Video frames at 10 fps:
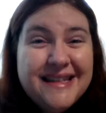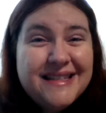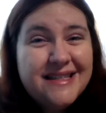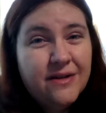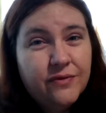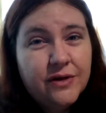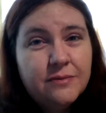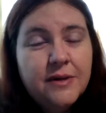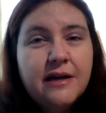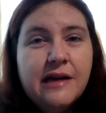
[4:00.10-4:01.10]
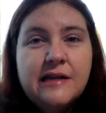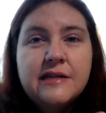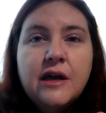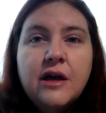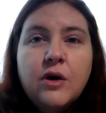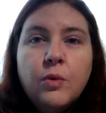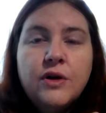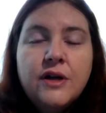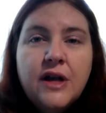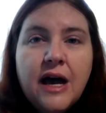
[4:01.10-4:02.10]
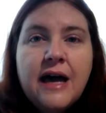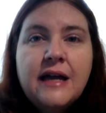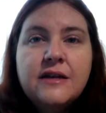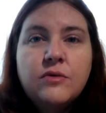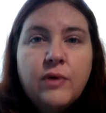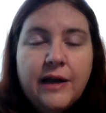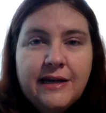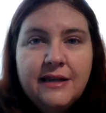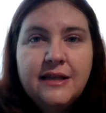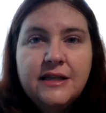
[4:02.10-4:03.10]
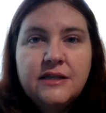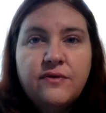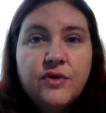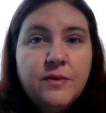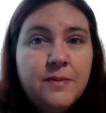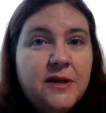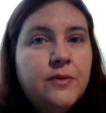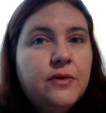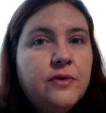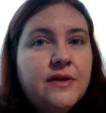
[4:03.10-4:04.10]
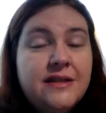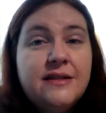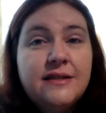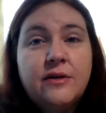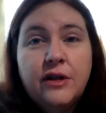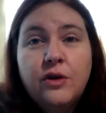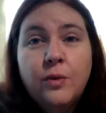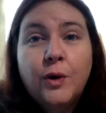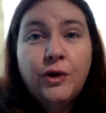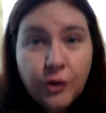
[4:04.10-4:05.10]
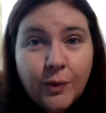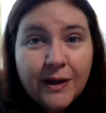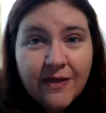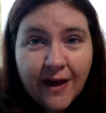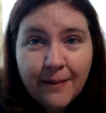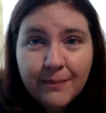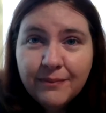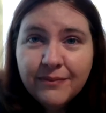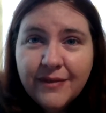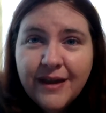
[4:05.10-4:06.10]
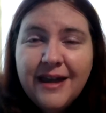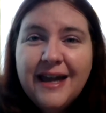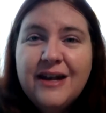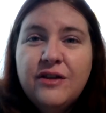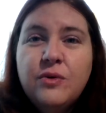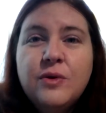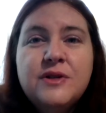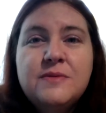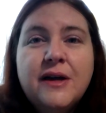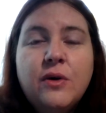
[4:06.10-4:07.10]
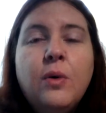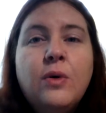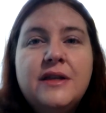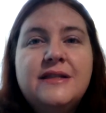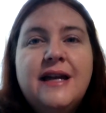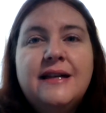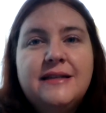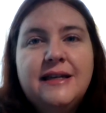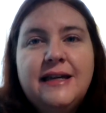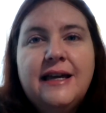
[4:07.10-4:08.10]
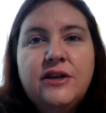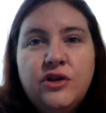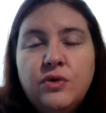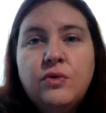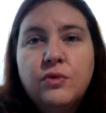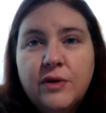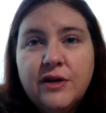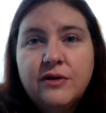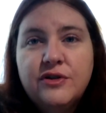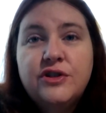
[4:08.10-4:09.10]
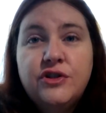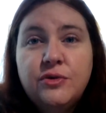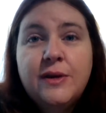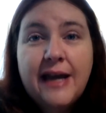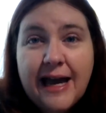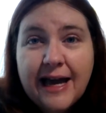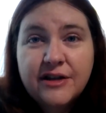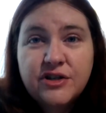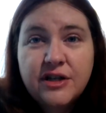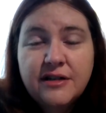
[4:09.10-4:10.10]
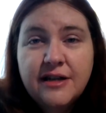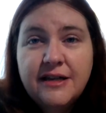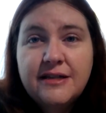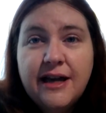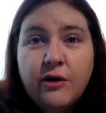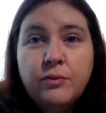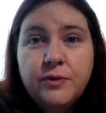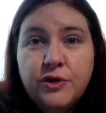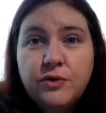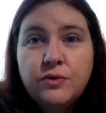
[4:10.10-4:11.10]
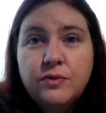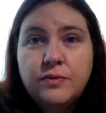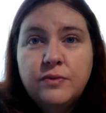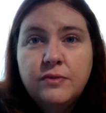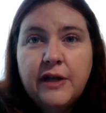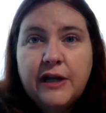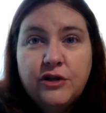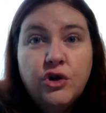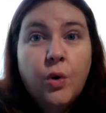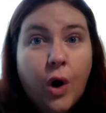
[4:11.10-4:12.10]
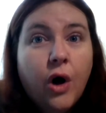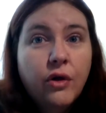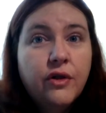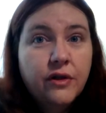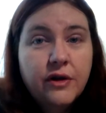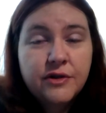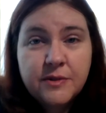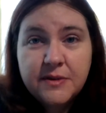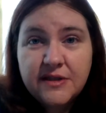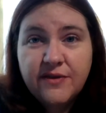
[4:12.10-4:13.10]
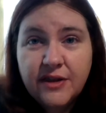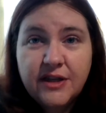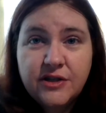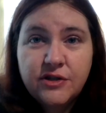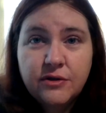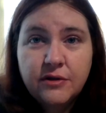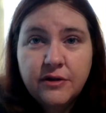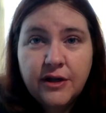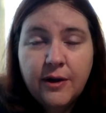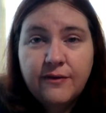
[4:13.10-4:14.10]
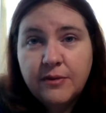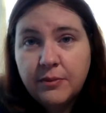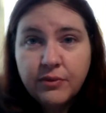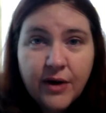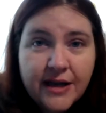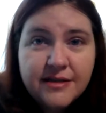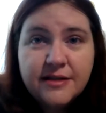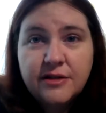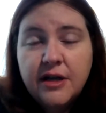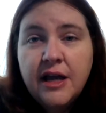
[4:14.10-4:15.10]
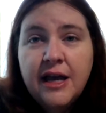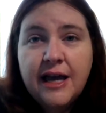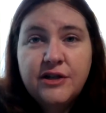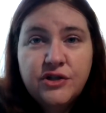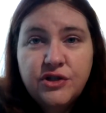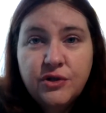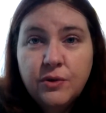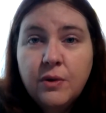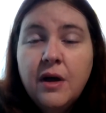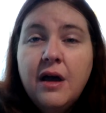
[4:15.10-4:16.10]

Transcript: is different because we're not writing these for the people necessarily who are doing them. In other words, my goal is not to get you, the reader, to do an action and to help you know all the little specific things that you have to press and do.